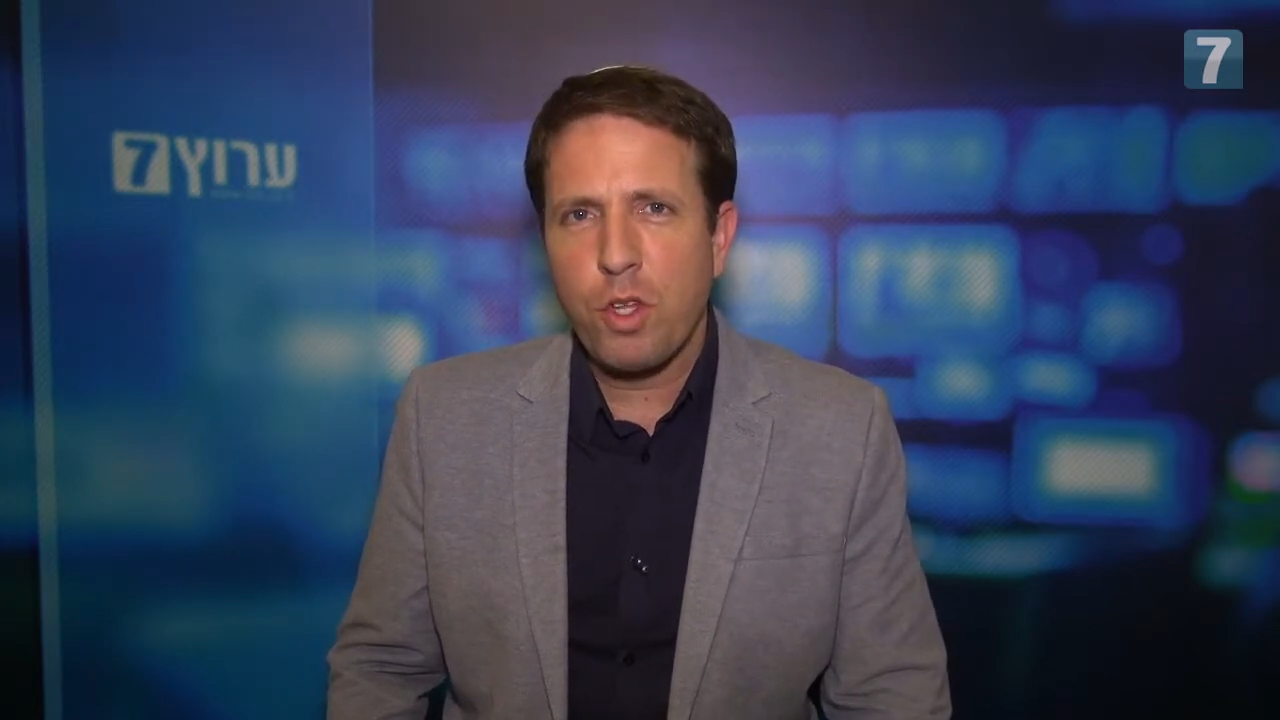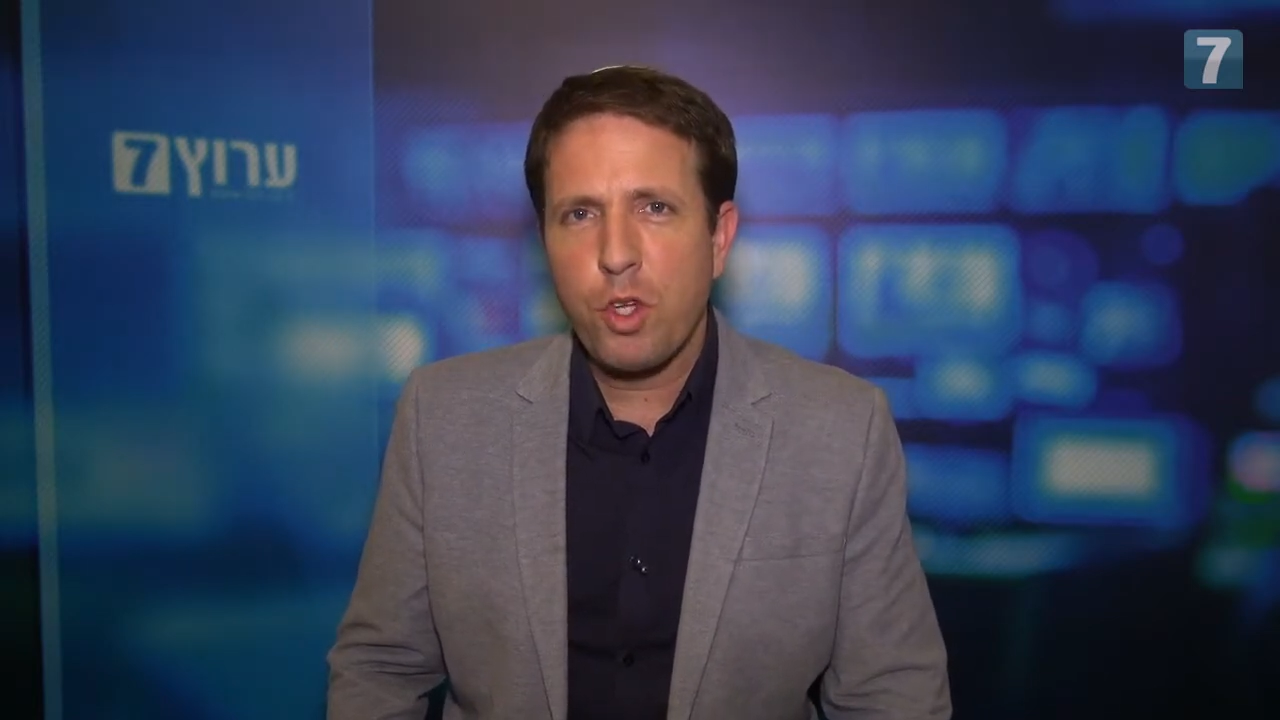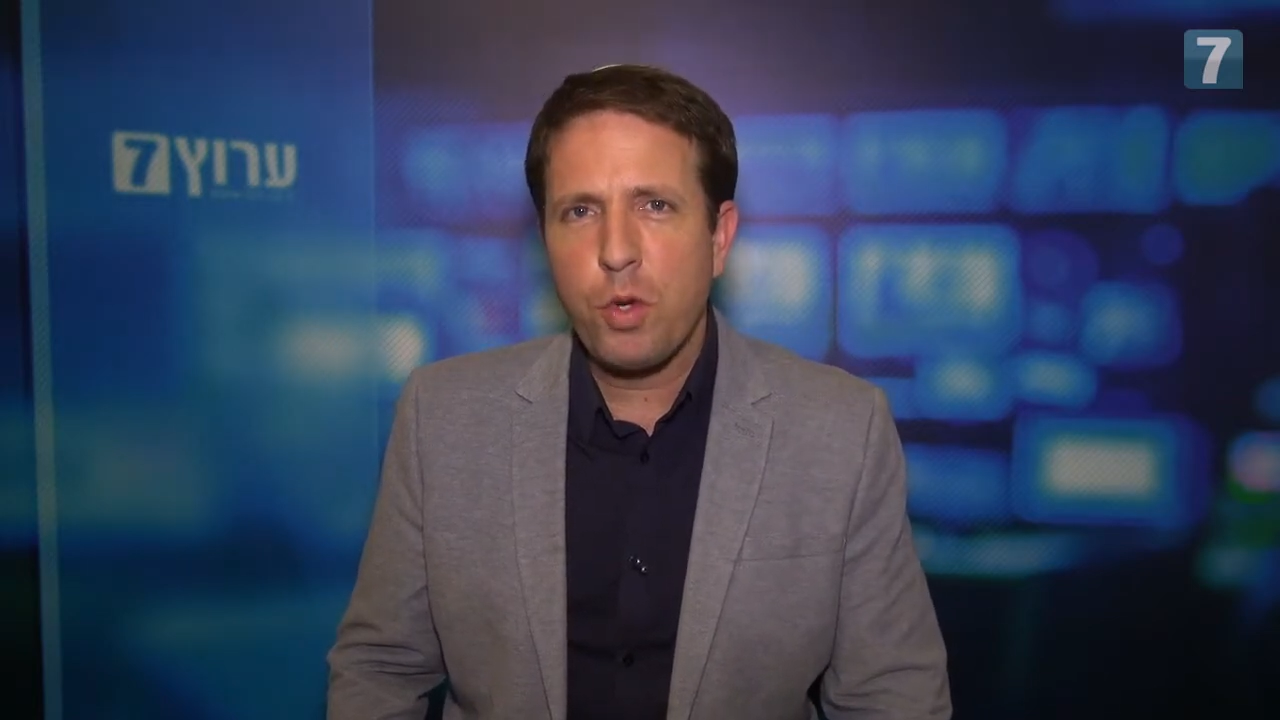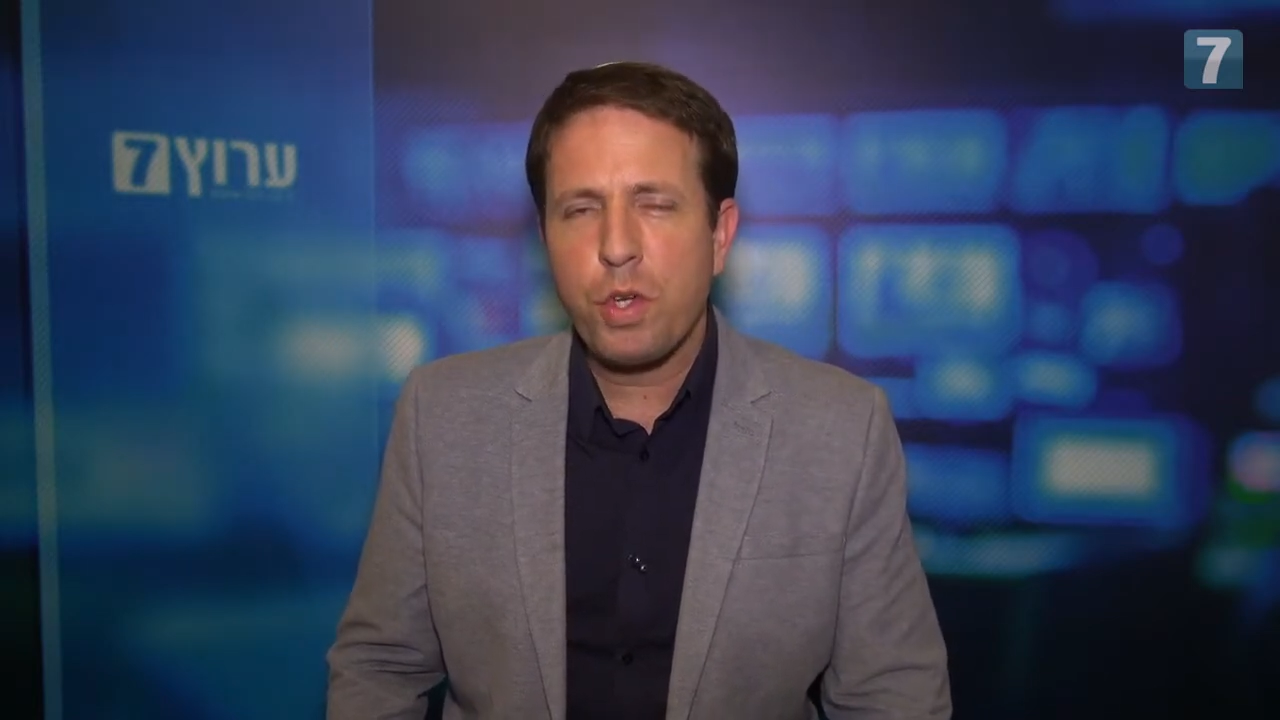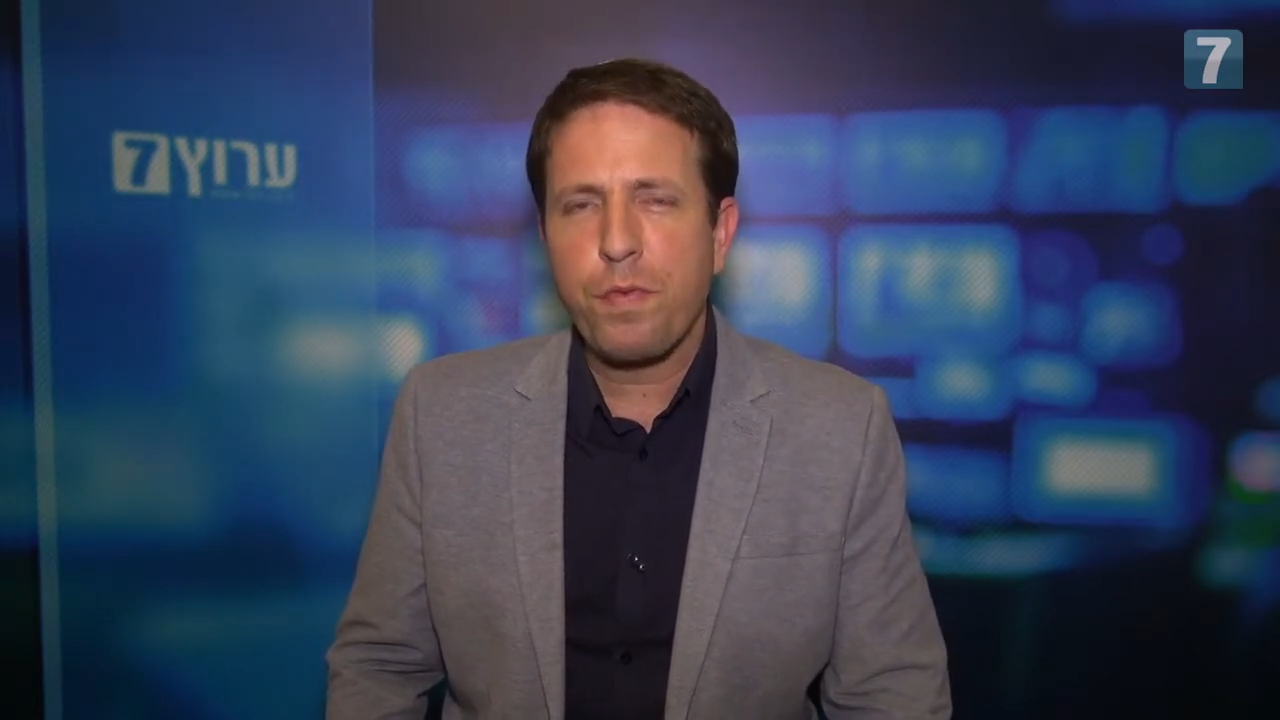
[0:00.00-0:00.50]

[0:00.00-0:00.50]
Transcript: Jewish